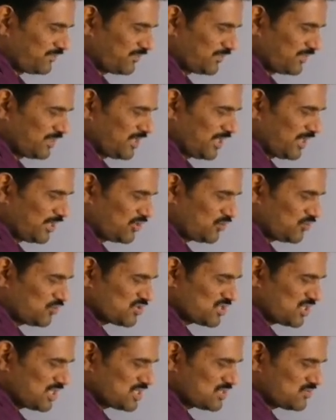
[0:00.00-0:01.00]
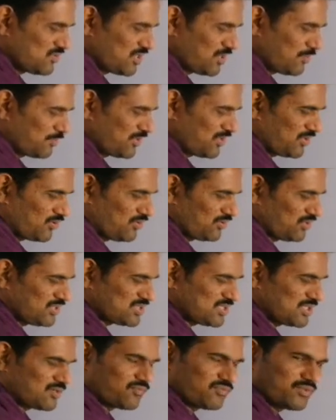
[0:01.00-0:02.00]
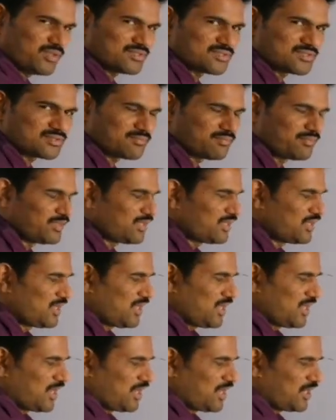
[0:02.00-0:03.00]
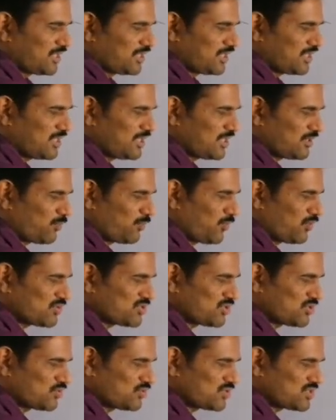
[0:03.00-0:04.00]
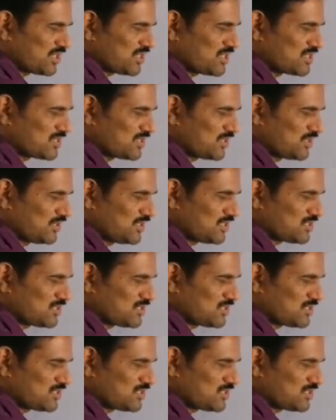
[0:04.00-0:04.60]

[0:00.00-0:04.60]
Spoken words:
Negative charge will appear on the surface, and here positive charge.